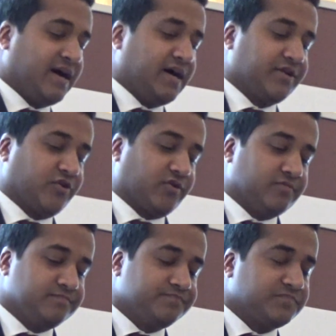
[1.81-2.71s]
honor
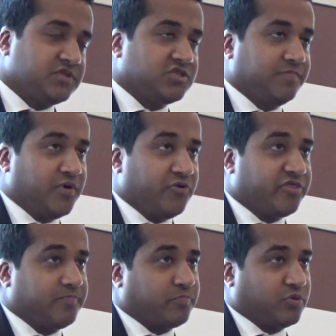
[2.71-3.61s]
to
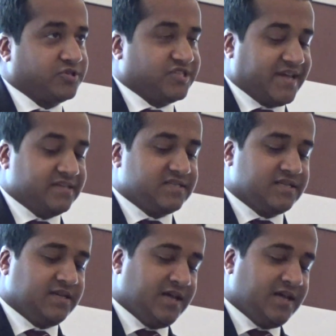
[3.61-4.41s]
both present